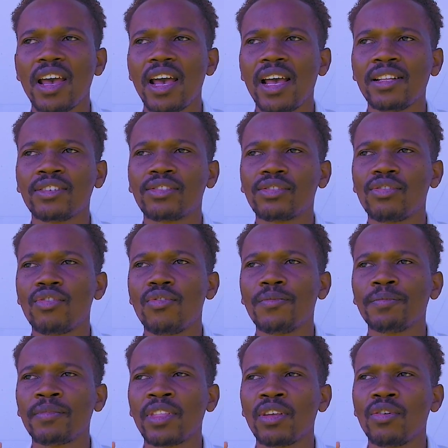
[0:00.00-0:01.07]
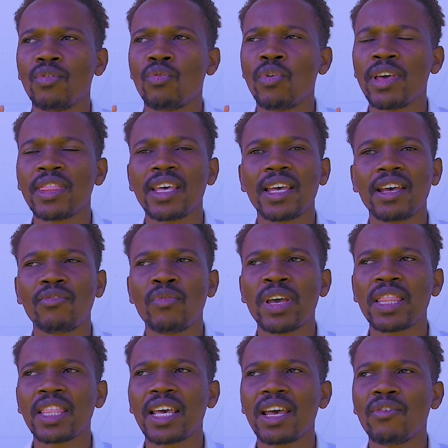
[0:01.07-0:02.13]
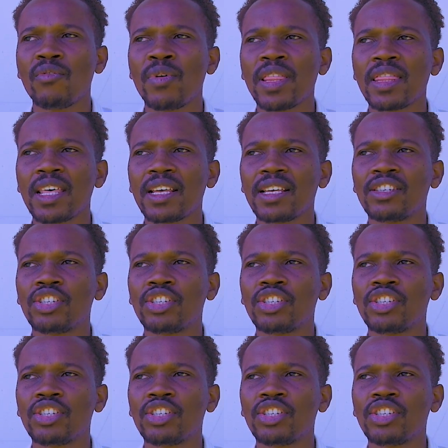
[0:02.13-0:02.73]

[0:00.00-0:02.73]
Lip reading: And so when the